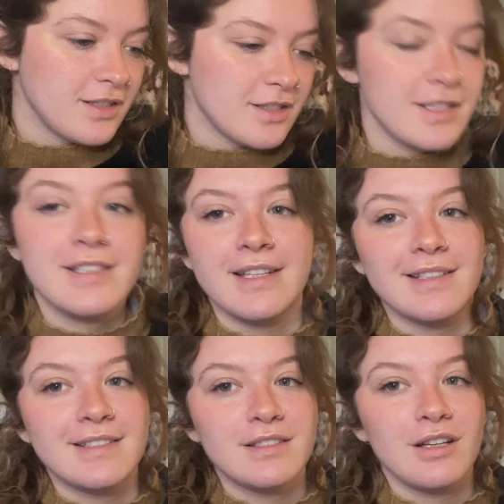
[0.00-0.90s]
she
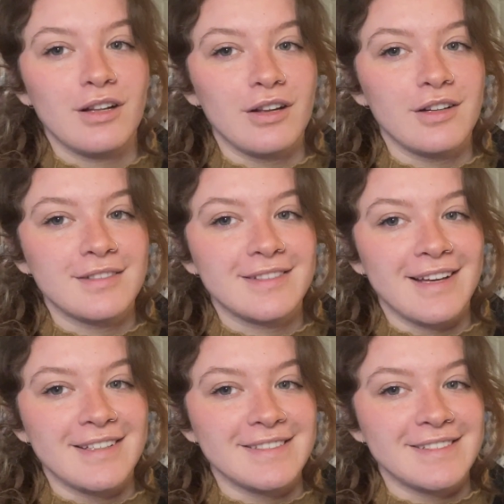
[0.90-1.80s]
did a lot,
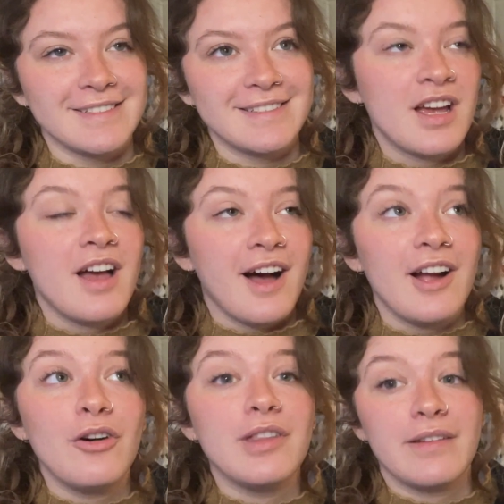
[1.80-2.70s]
and I
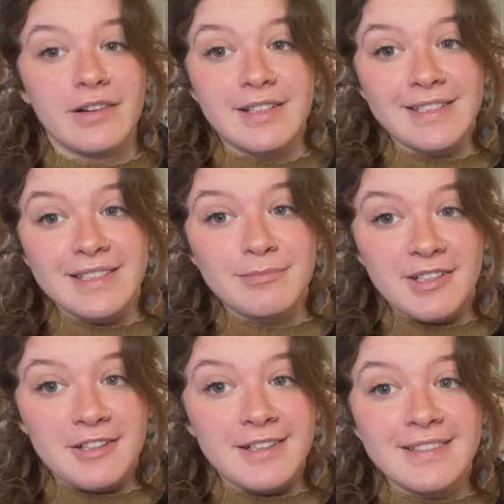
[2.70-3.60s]
hold that very dear to my
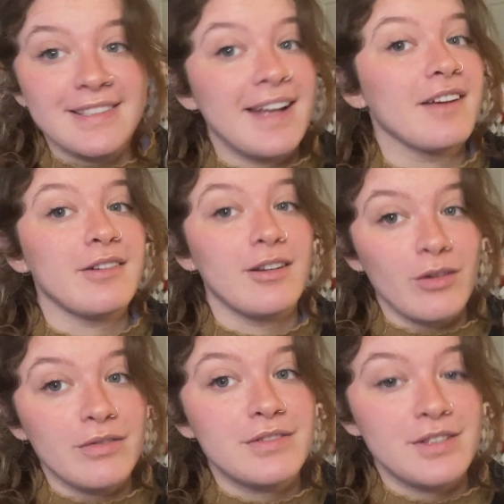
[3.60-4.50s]
heart, and I would
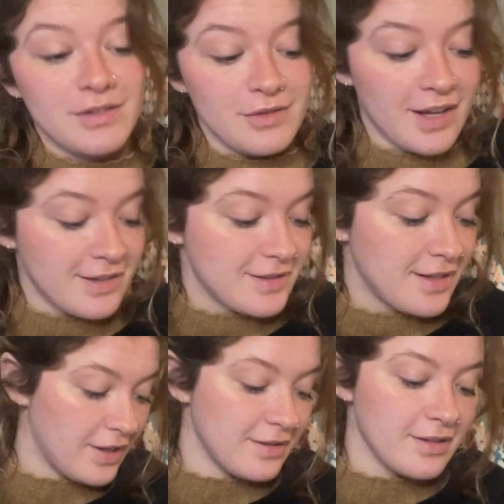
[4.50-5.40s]
love to do that
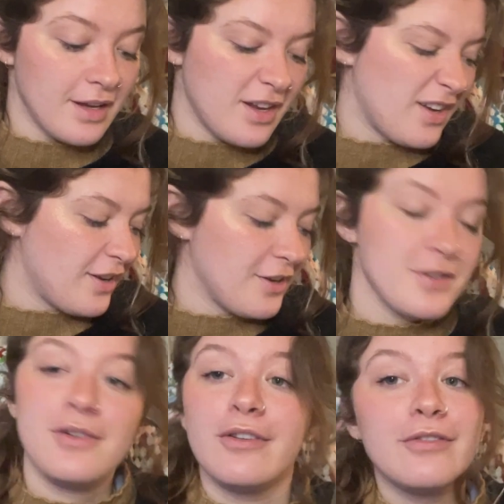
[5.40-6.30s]
and
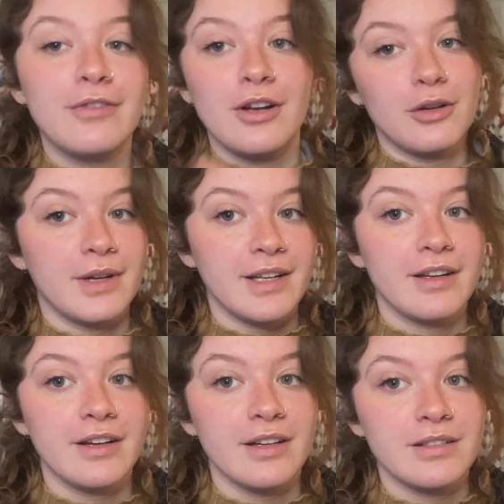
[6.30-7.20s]
sort of follow in
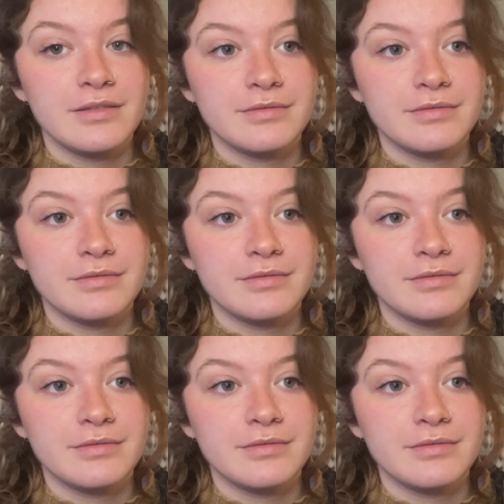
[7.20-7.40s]
her